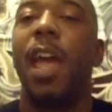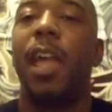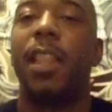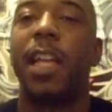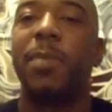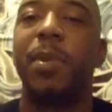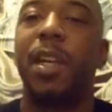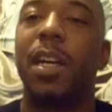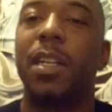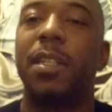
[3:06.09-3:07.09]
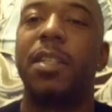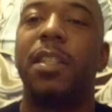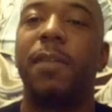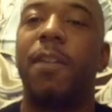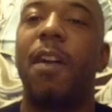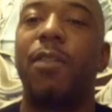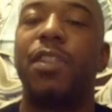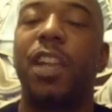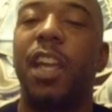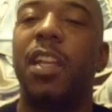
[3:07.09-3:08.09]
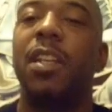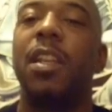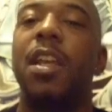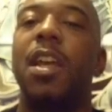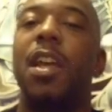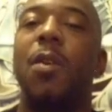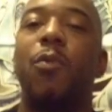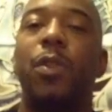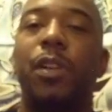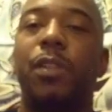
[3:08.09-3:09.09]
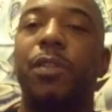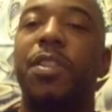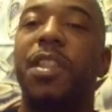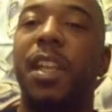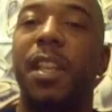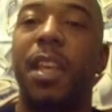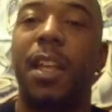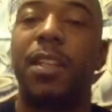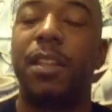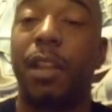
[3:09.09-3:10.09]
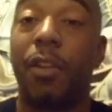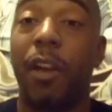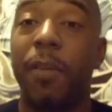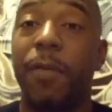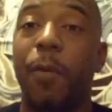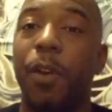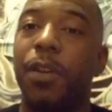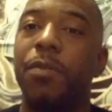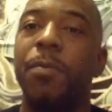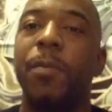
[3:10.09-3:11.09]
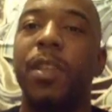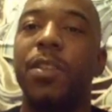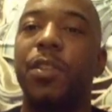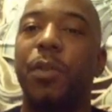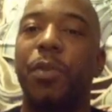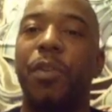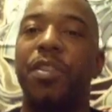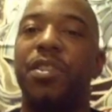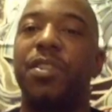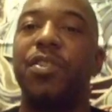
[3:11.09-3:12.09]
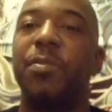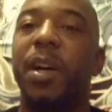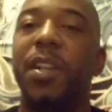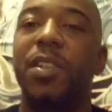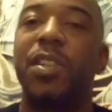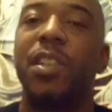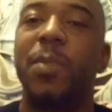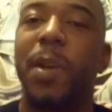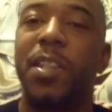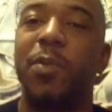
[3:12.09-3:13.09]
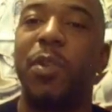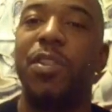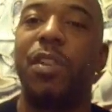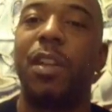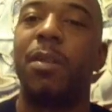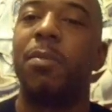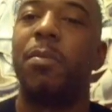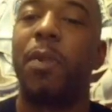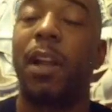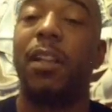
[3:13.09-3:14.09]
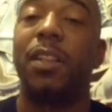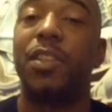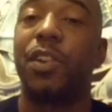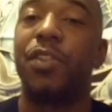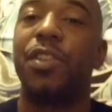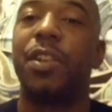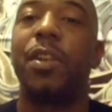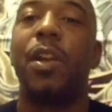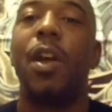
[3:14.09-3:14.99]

and that's because the Vobble Chain will send that to the grave for you. So 3 is just too much, especially when you can practically search it